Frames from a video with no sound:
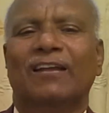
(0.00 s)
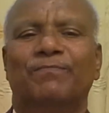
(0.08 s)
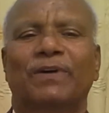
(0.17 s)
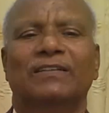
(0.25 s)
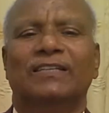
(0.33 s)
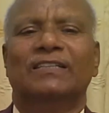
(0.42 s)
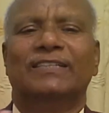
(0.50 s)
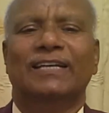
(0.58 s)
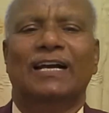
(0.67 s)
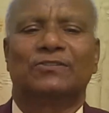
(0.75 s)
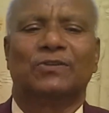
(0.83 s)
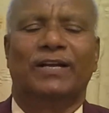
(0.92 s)
fertility
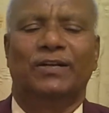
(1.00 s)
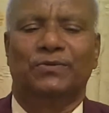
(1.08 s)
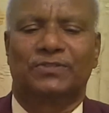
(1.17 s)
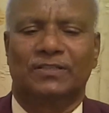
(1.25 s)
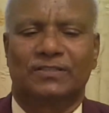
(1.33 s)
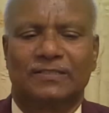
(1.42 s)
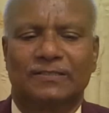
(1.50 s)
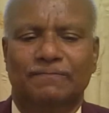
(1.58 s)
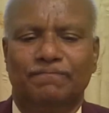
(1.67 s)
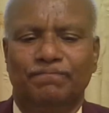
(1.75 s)
also reduces.